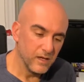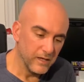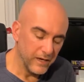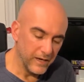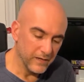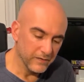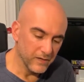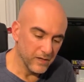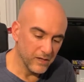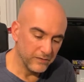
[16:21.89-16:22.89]
And
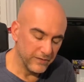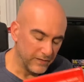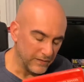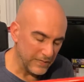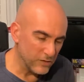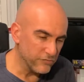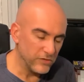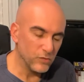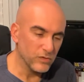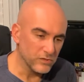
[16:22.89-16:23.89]
they
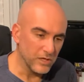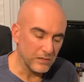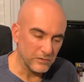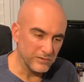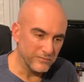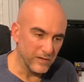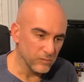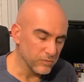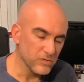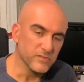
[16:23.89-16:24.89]
interview and talk to
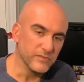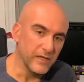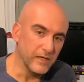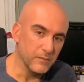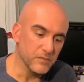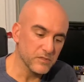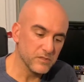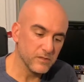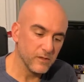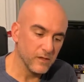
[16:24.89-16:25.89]
developers of games.